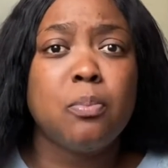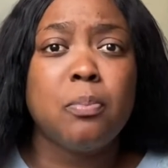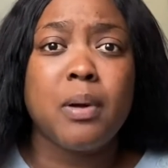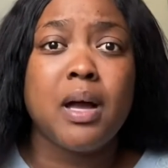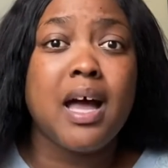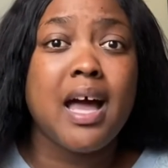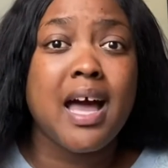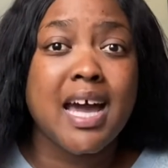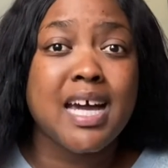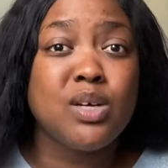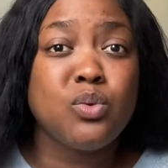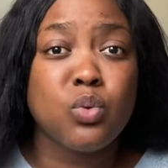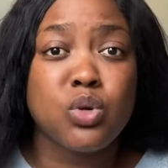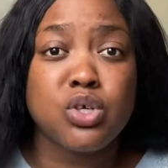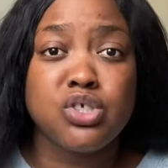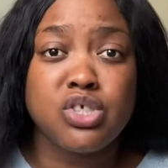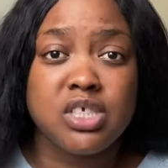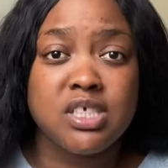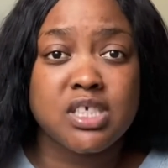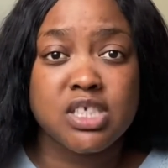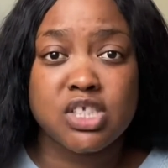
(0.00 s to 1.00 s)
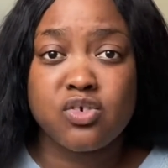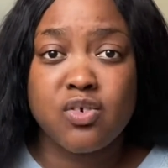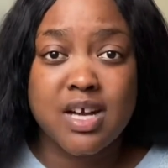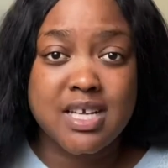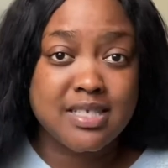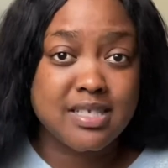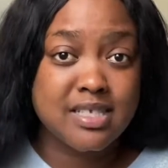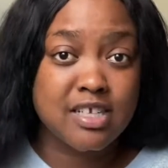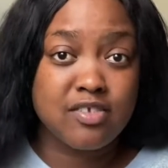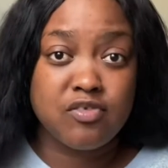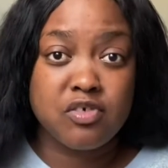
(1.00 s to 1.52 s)
behind what Jesus
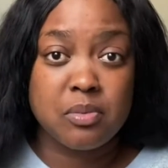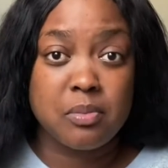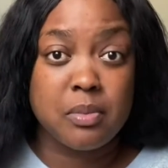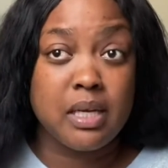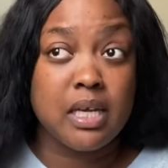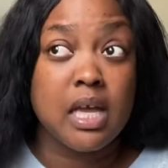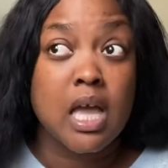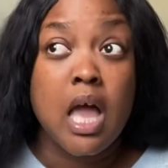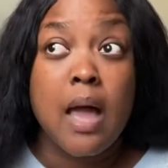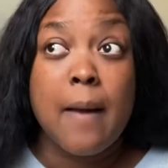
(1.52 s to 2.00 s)
Christ did for me,